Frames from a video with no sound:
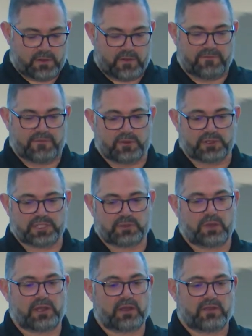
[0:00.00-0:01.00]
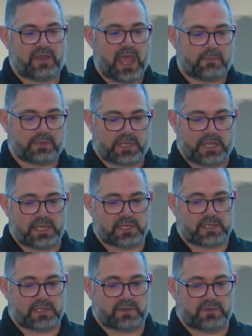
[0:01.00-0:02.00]
a full suite of
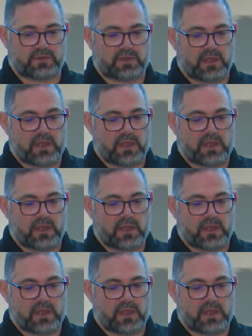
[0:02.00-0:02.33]
applications